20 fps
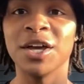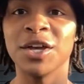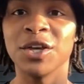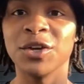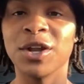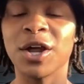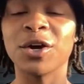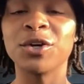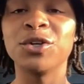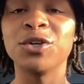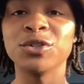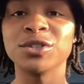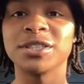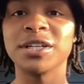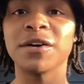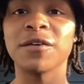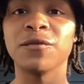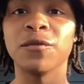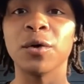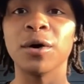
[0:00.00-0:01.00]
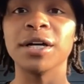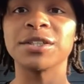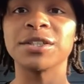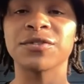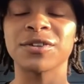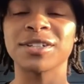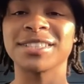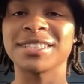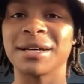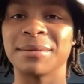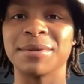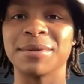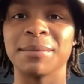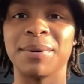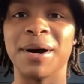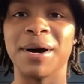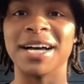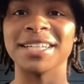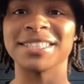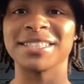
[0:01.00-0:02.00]
use their voice for something
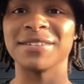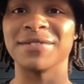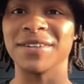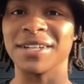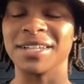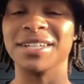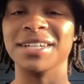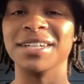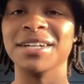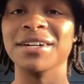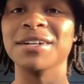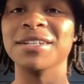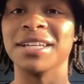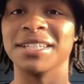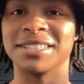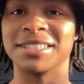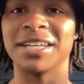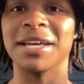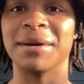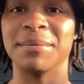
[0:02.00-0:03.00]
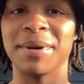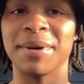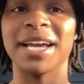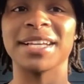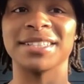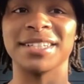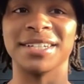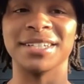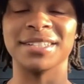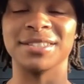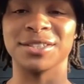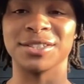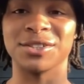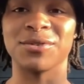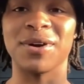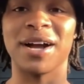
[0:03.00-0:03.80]
positive and good to impact others,